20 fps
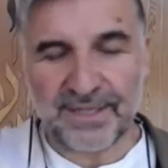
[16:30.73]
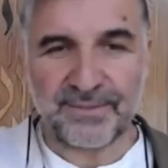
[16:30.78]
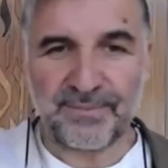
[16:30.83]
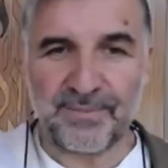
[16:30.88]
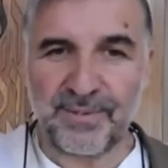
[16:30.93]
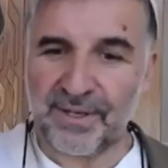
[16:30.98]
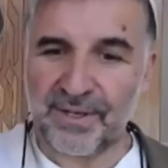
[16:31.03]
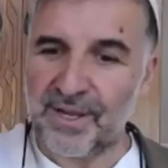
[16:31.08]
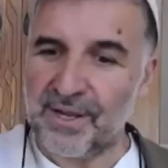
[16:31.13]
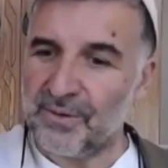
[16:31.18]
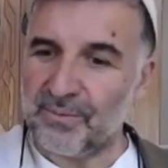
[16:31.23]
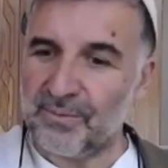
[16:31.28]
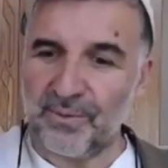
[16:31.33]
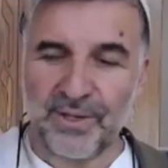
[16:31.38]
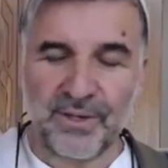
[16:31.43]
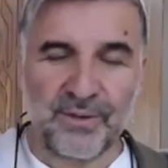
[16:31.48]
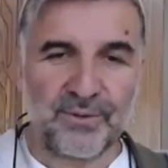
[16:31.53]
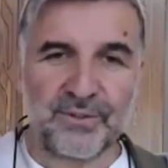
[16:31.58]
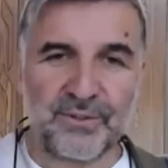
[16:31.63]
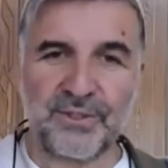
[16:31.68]
but
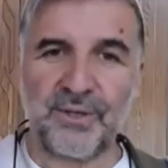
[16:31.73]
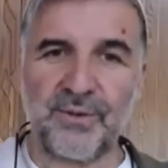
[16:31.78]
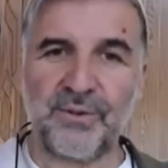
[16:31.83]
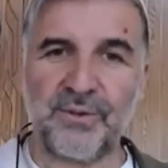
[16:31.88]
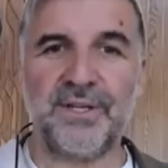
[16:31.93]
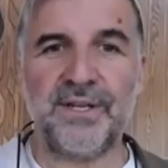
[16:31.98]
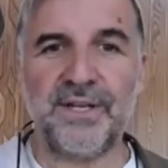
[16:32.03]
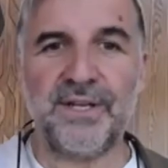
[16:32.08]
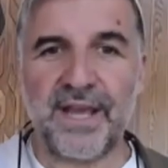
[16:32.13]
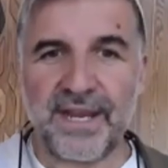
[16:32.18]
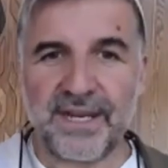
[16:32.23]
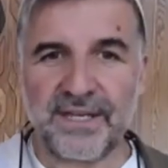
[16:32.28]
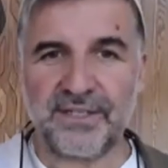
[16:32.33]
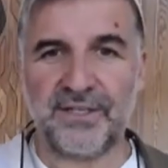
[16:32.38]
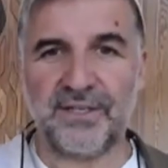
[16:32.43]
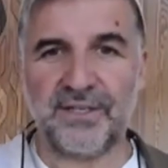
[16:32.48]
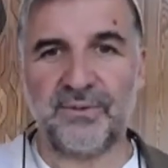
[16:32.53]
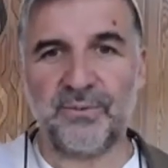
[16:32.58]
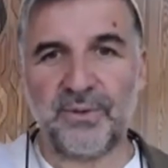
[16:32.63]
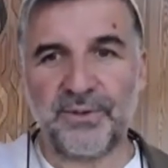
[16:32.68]
we also as a
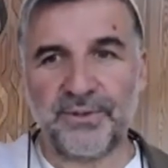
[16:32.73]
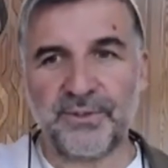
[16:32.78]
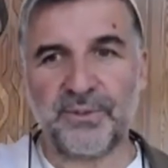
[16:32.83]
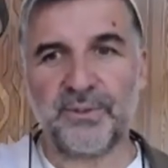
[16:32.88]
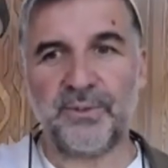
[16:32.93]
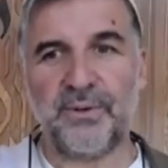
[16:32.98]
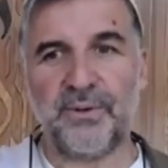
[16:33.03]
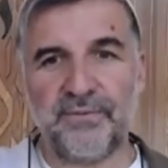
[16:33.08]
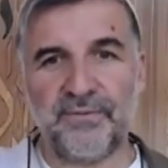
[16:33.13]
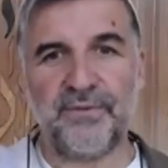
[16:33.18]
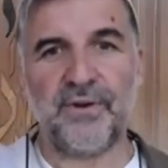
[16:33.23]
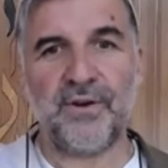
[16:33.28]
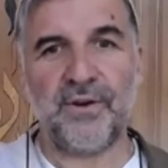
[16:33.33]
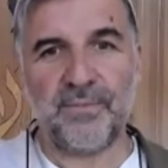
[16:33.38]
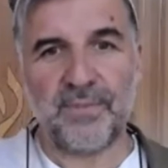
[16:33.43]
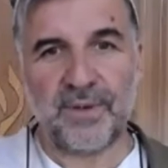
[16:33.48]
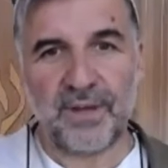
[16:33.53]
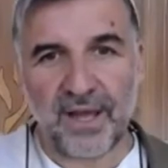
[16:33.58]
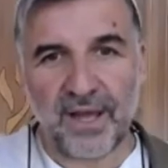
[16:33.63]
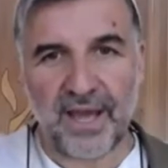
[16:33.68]
nation want to
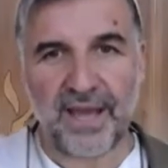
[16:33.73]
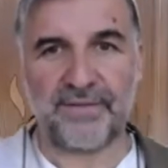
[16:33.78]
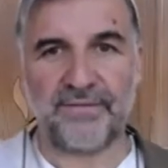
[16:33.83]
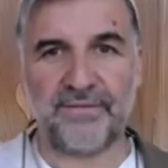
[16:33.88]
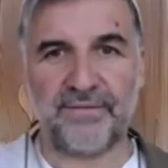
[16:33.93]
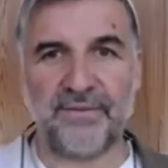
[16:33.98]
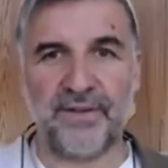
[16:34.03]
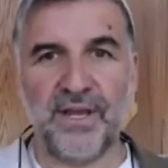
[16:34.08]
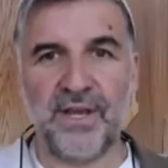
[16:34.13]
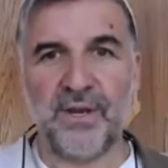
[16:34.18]
affirm life.